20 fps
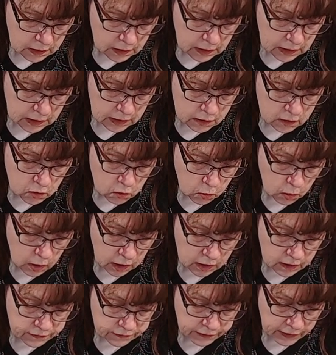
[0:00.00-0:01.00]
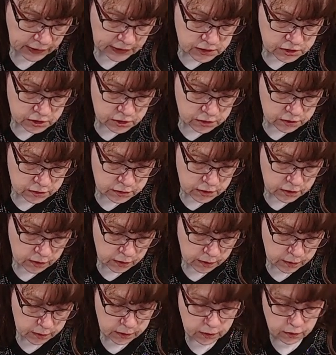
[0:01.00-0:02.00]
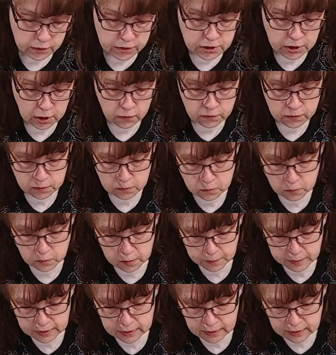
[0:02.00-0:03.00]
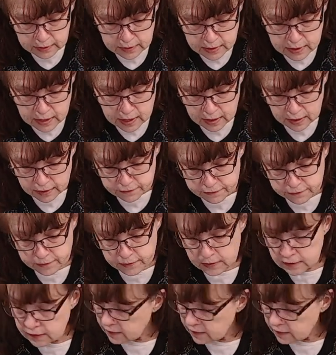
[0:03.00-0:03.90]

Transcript: it qualifies you. Your, your total will be enough